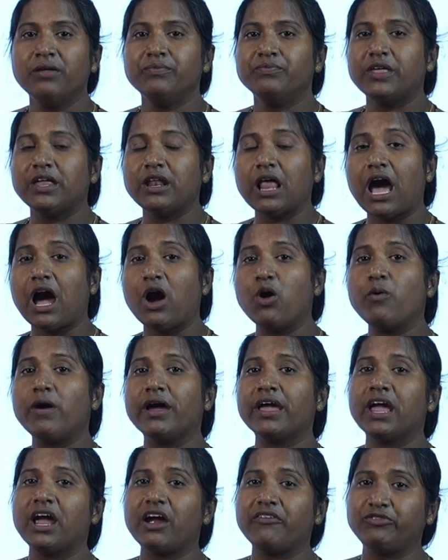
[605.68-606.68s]
Then how
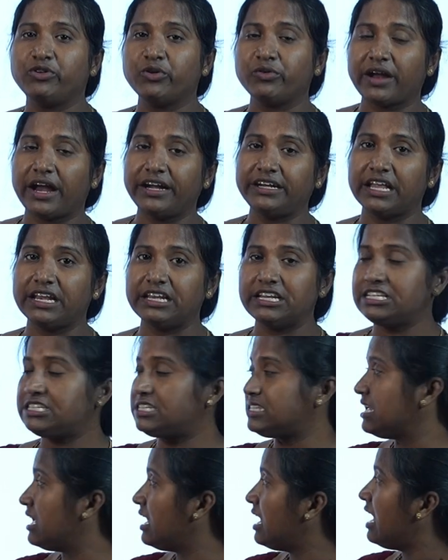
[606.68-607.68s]
I have to write a
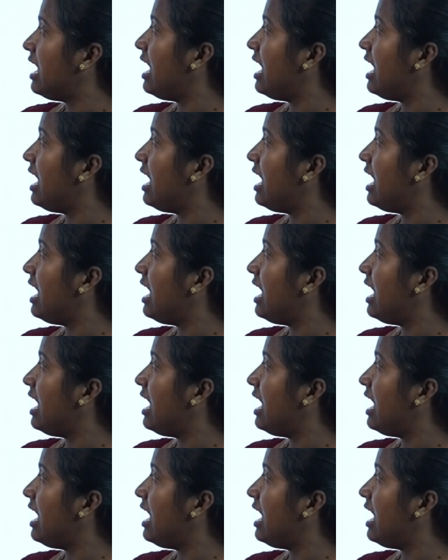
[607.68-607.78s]
list?